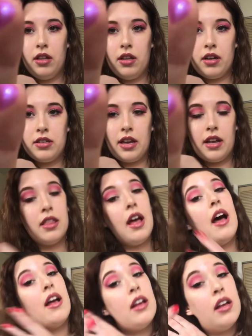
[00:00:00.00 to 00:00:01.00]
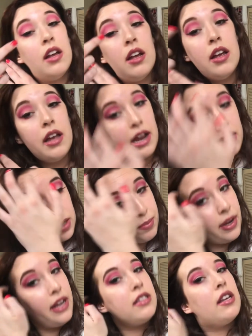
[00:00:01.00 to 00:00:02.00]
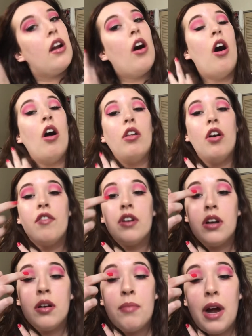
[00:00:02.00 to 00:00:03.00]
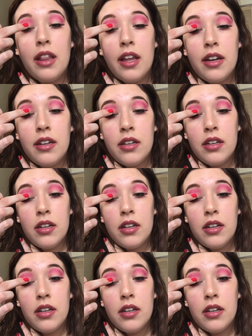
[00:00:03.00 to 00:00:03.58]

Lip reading: Looks like that. And just place it all over my lid.